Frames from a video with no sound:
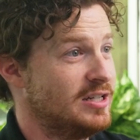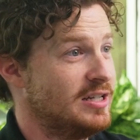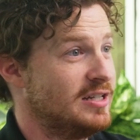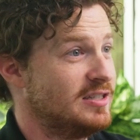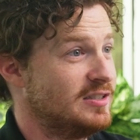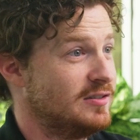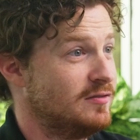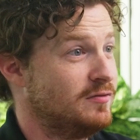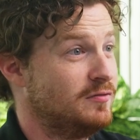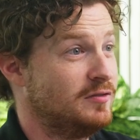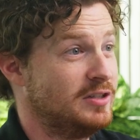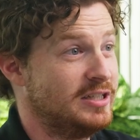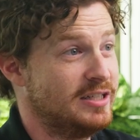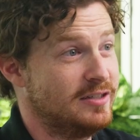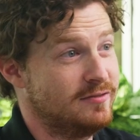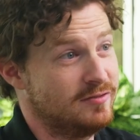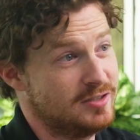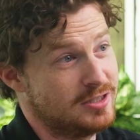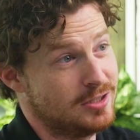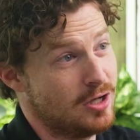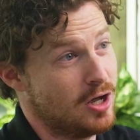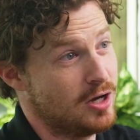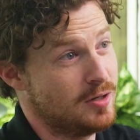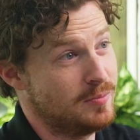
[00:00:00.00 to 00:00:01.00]
as a fleet of
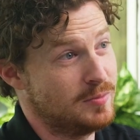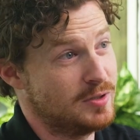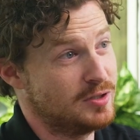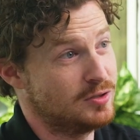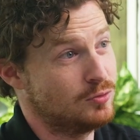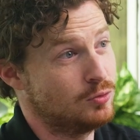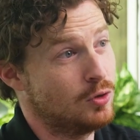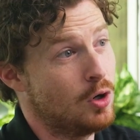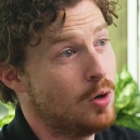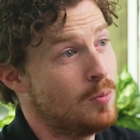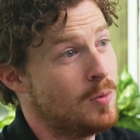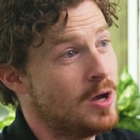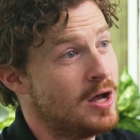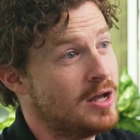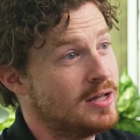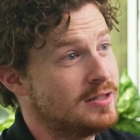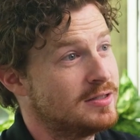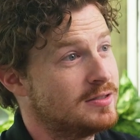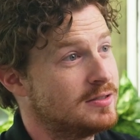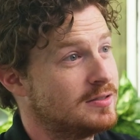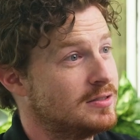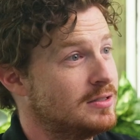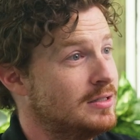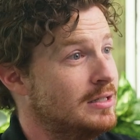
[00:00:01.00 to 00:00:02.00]
autonomous
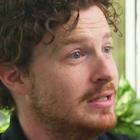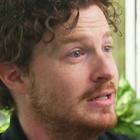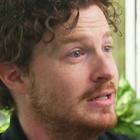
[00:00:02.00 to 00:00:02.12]
robots,